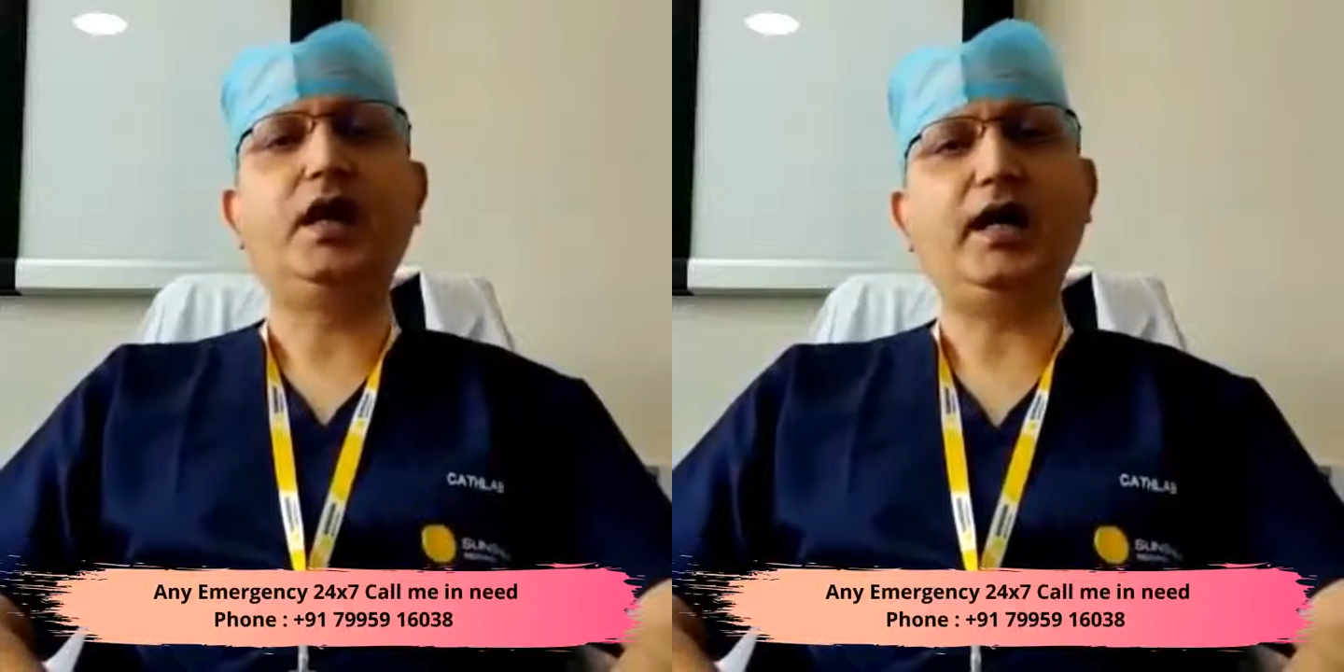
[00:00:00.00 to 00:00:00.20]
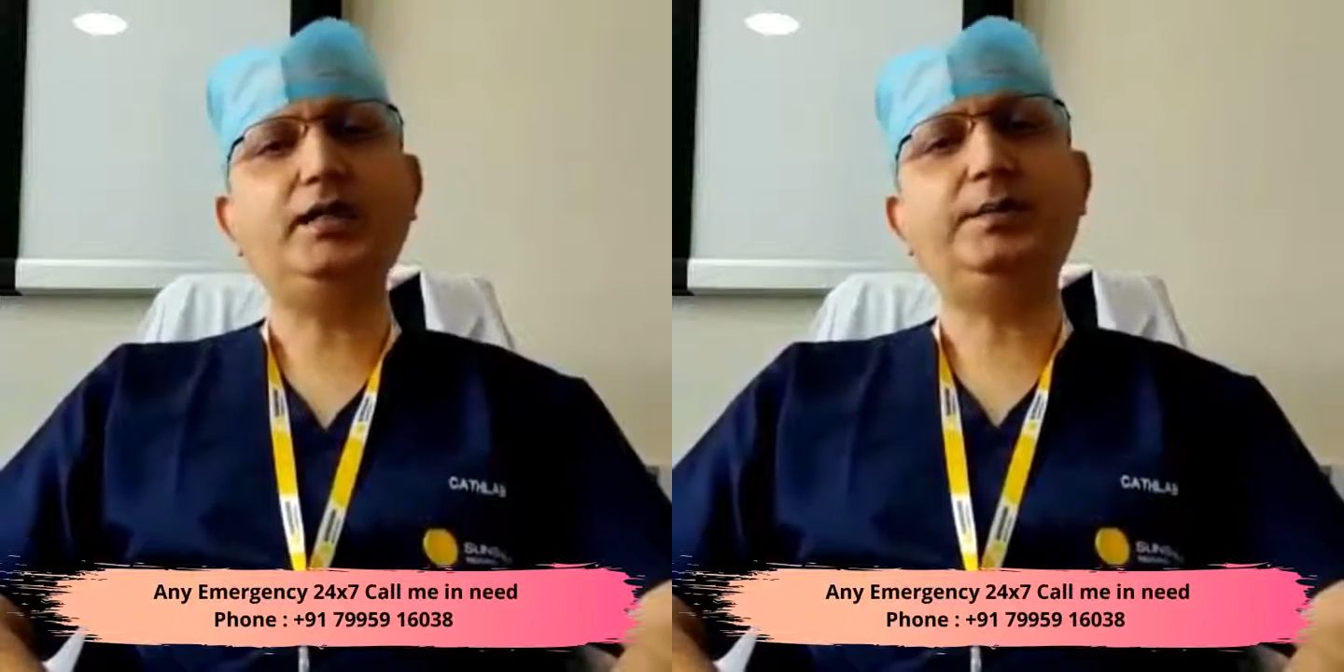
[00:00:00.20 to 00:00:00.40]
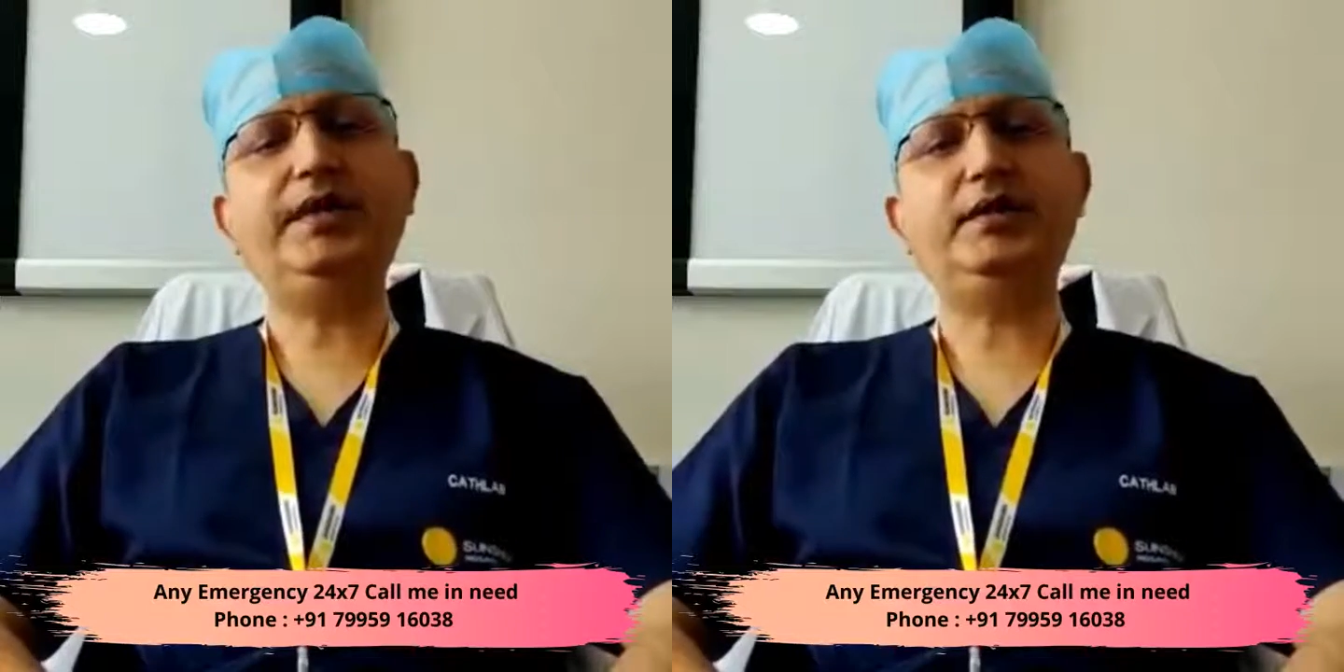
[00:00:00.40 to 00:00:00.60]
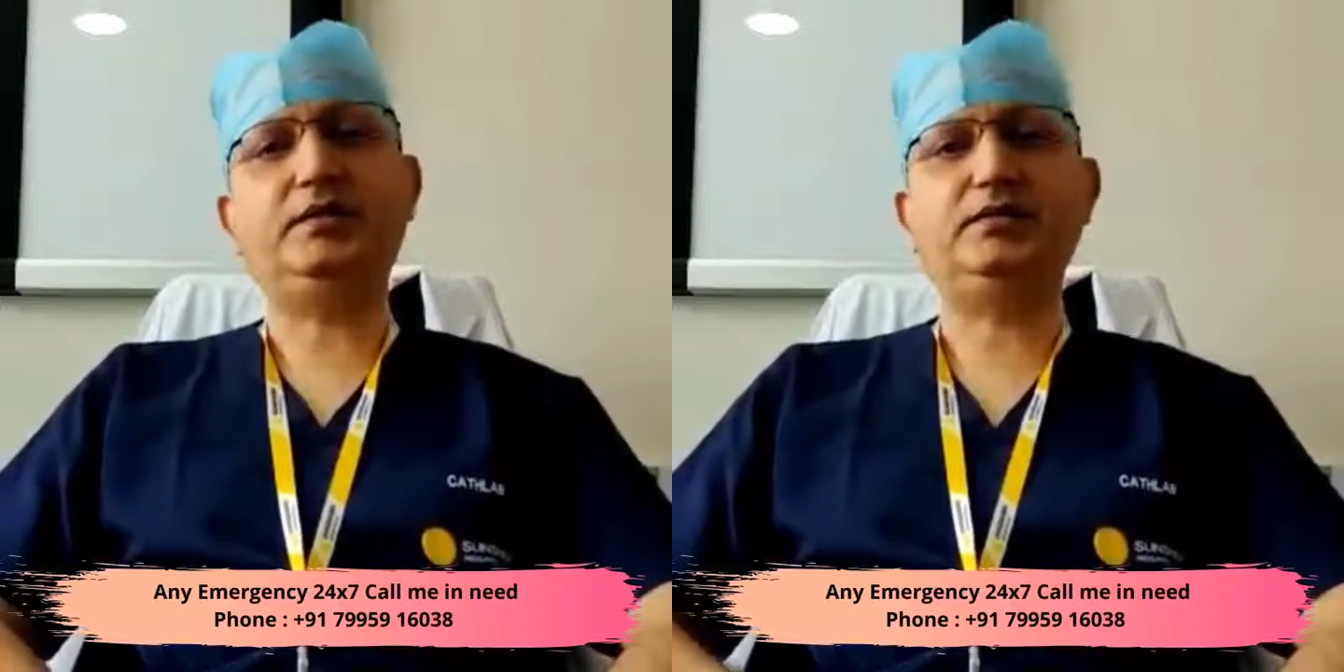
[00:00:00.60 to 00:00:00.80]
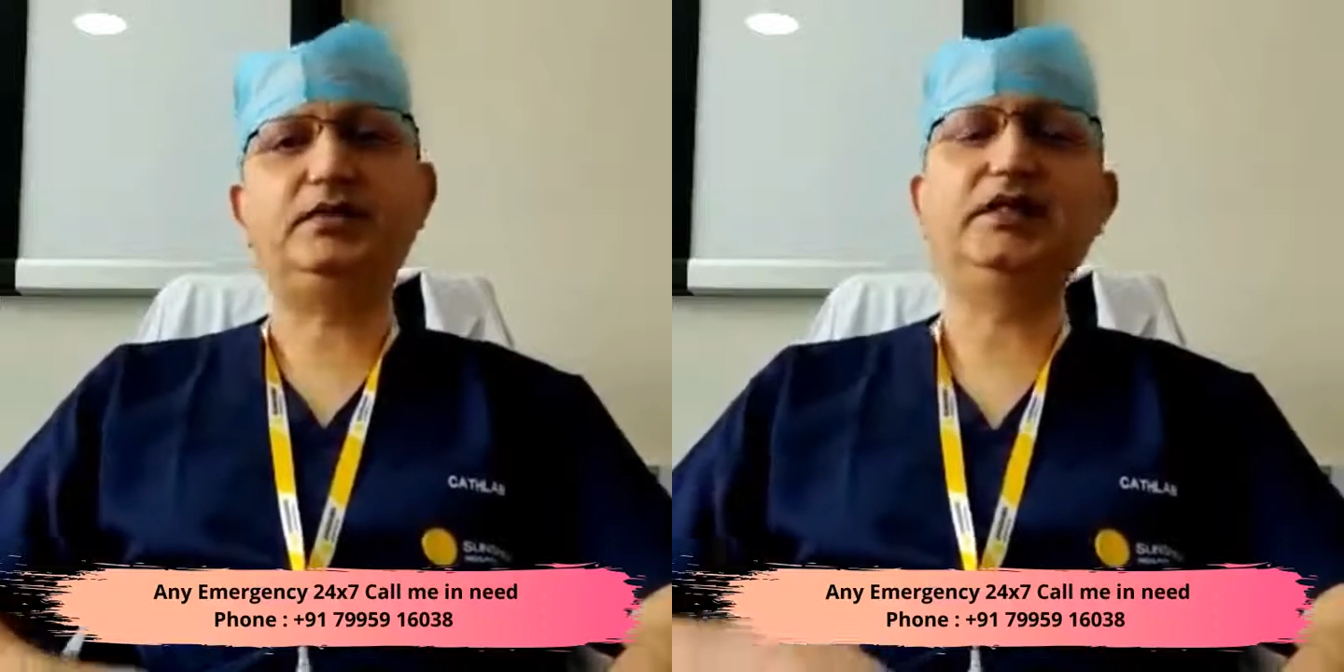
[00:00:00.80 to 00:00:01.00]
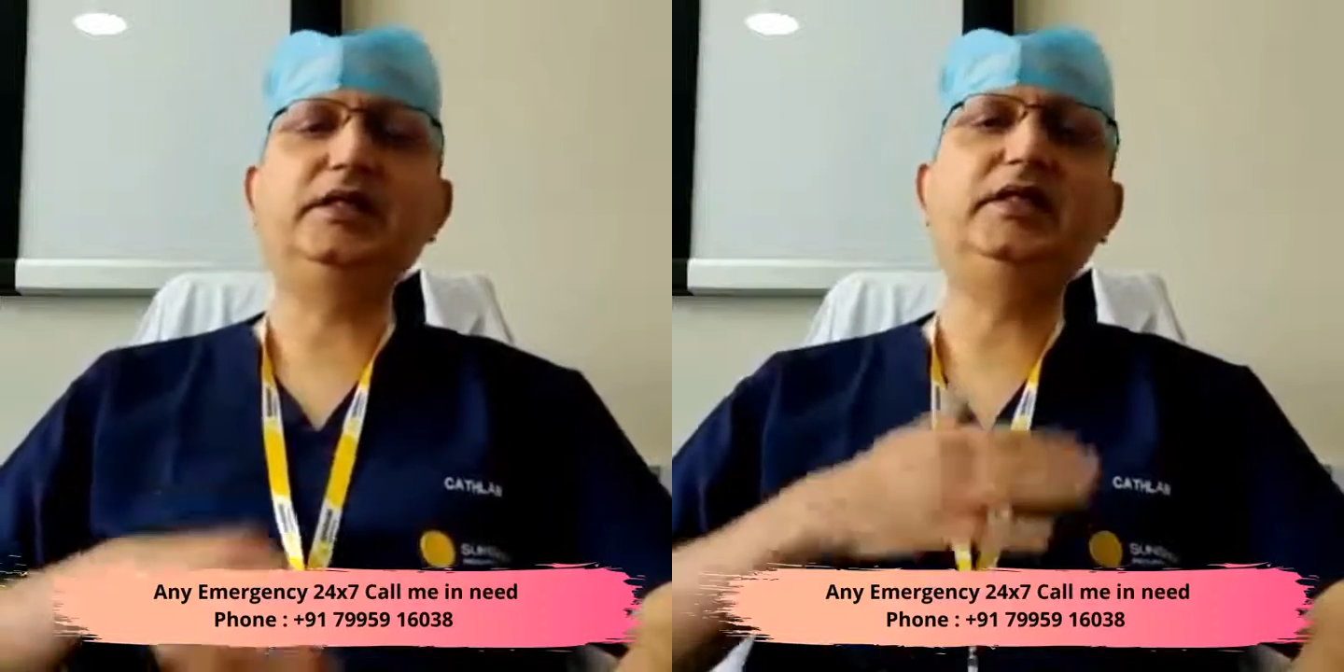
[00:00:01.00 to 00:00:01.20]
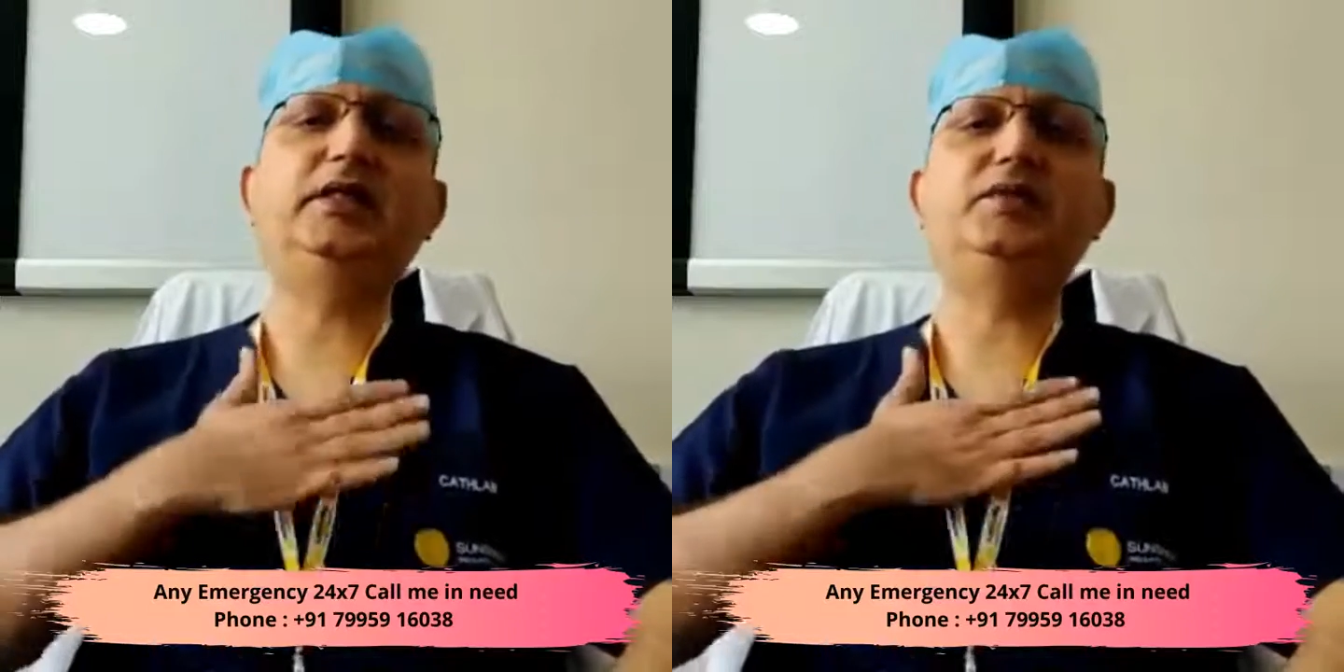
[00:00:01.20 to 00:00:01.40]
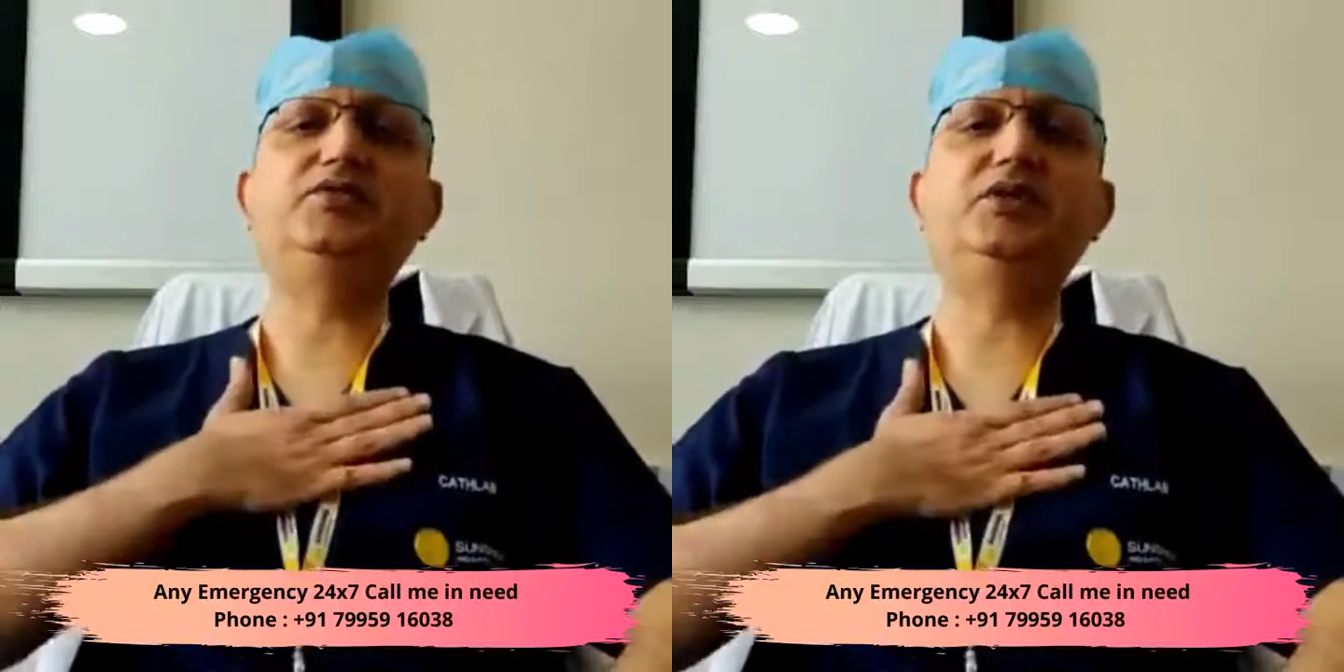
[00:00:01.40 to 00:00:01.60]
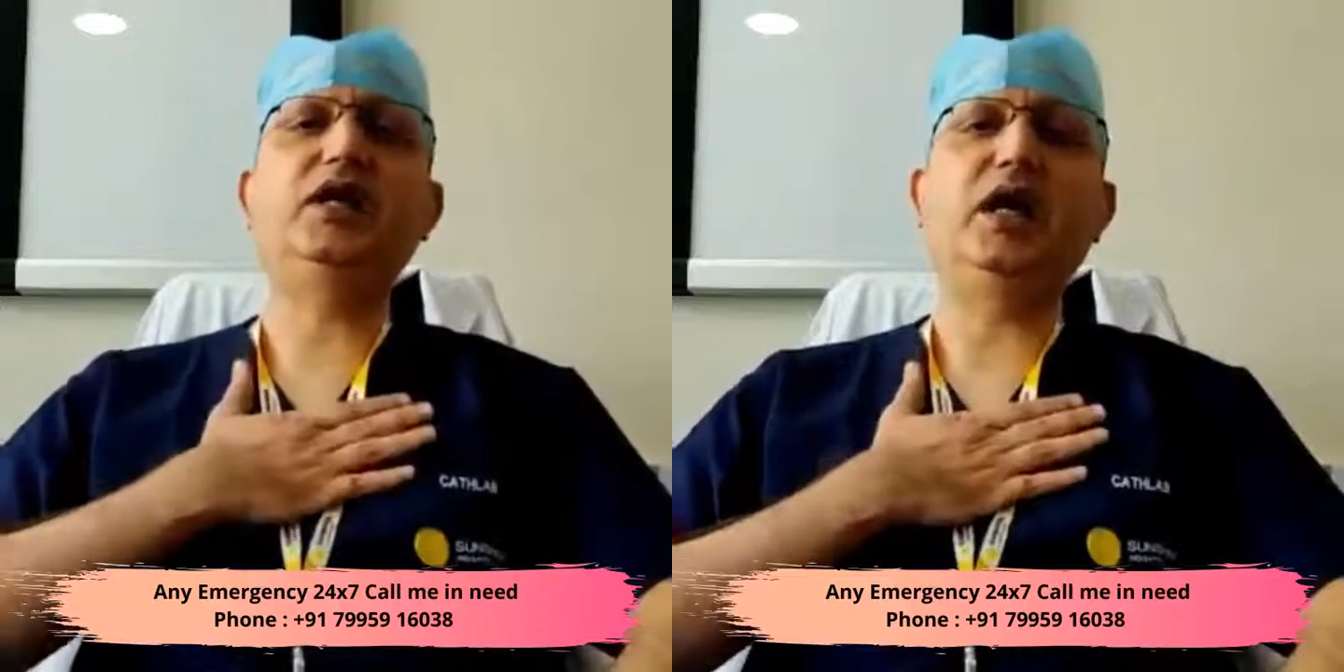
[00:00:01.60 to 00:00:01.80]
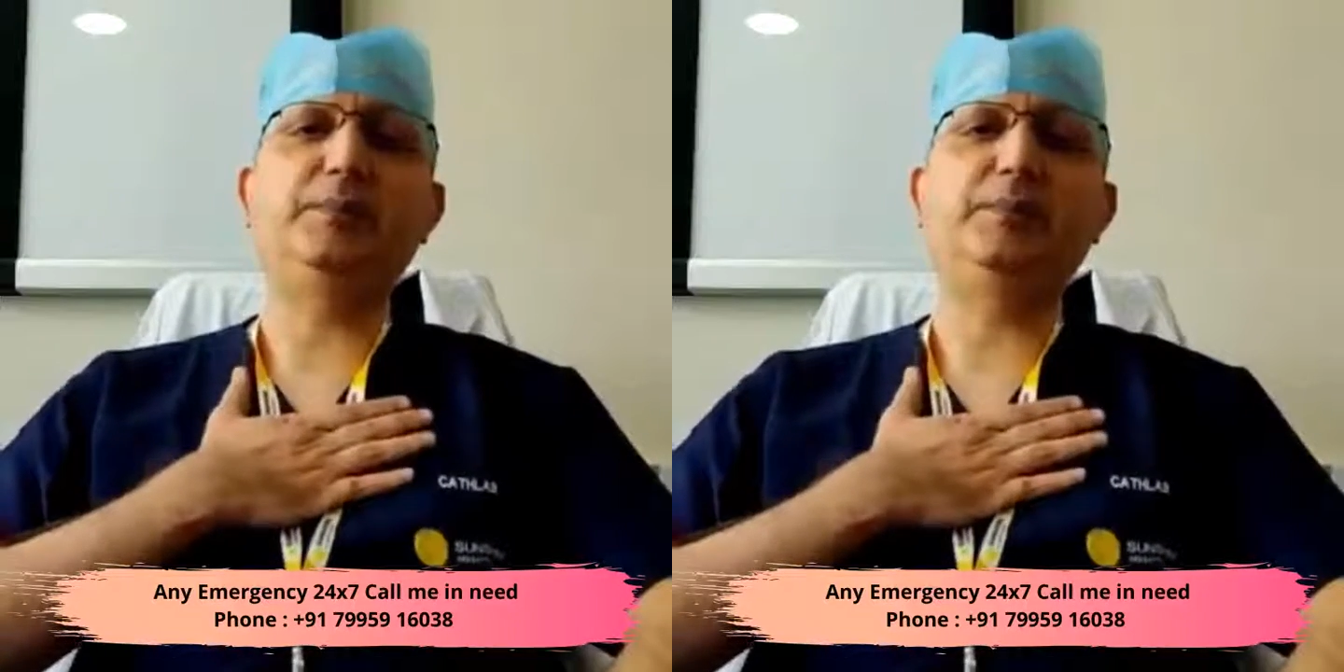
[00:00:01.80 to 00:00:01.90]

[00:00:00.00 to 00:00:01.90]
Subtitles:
Heart pain generally comes in the